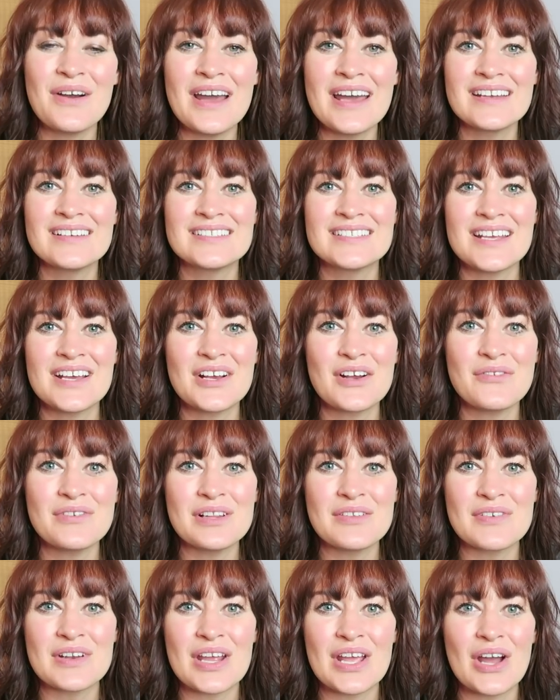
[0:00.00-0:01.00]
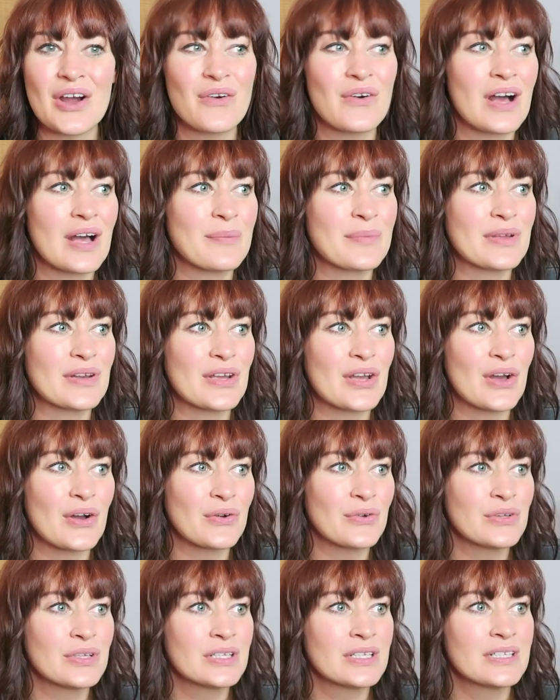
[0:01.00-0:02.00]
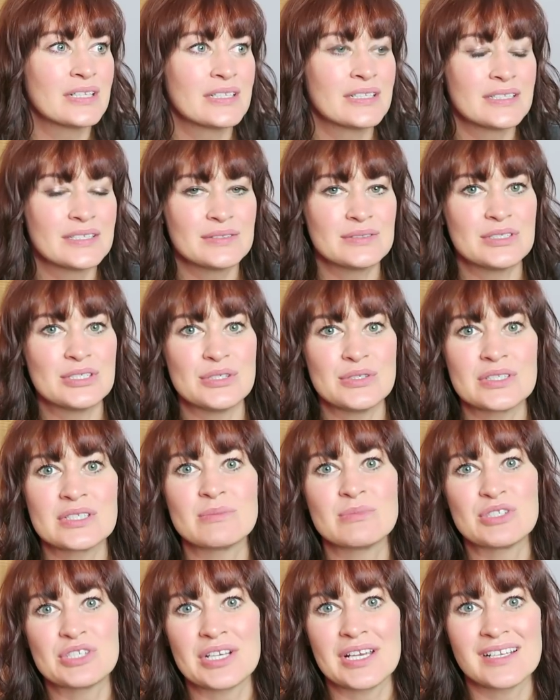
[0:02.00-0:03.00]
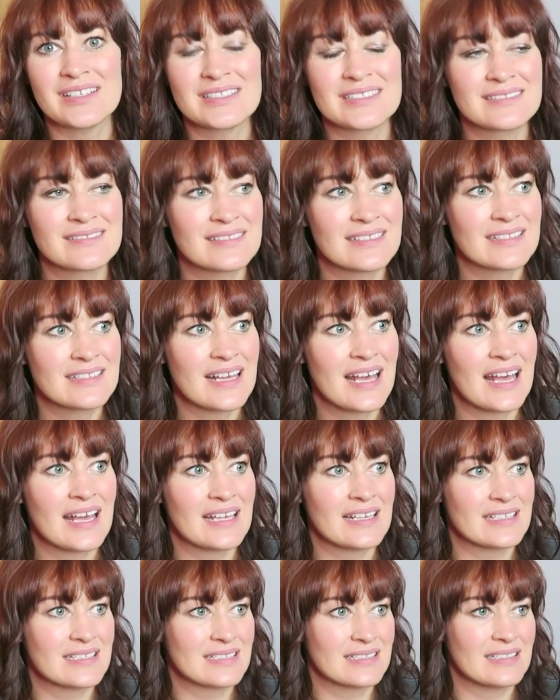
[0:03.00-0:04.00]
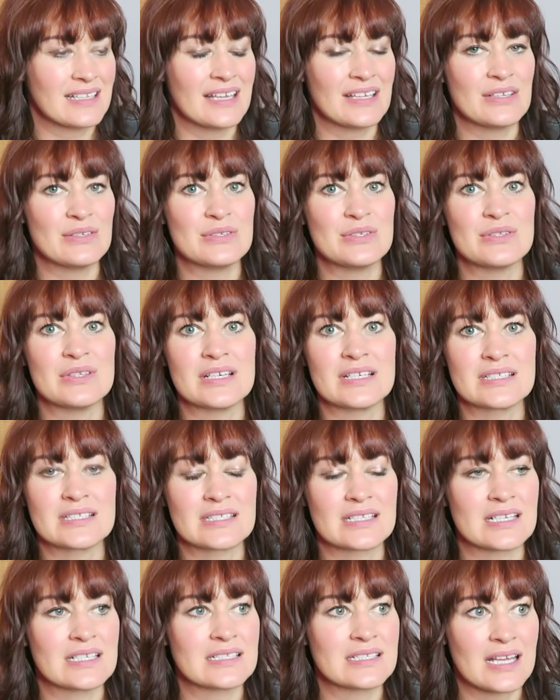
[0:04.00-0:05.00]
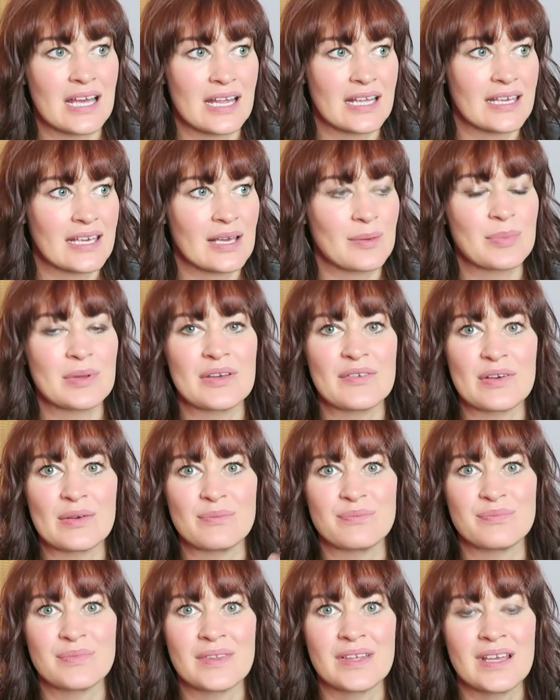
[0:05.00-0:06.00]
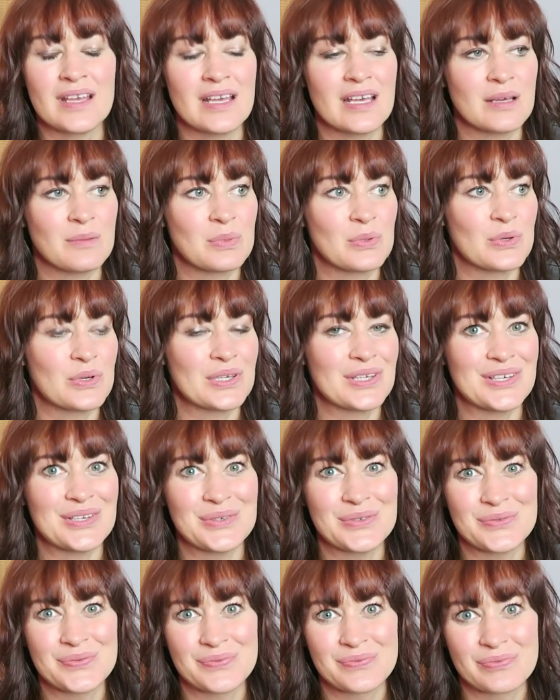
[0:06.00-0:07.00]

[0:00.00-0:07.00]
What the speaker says: Go ahead, take over the video. I'm gonna go do some shit and let you do this because I can't believe I'm employing you.